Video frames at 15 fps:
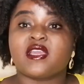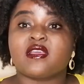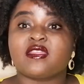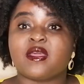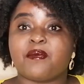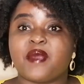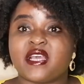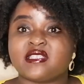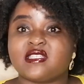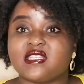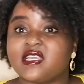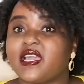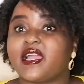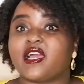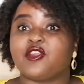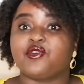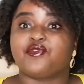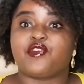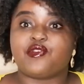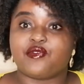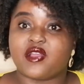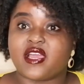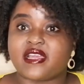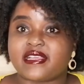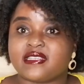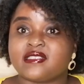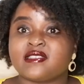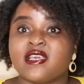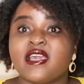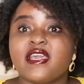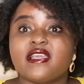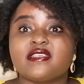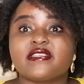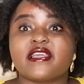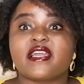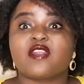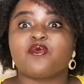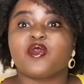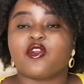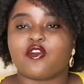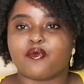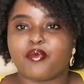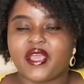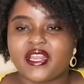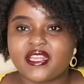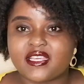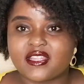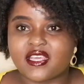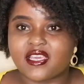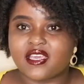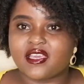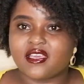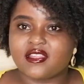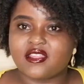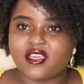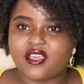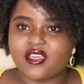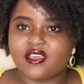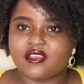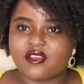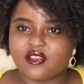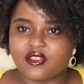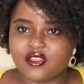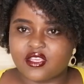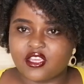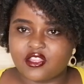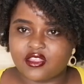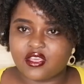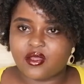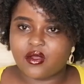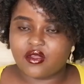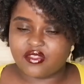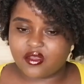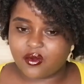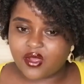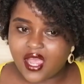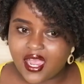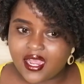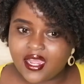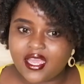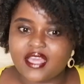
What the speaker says: the best thing I can do for you guys is I can be compiling the work,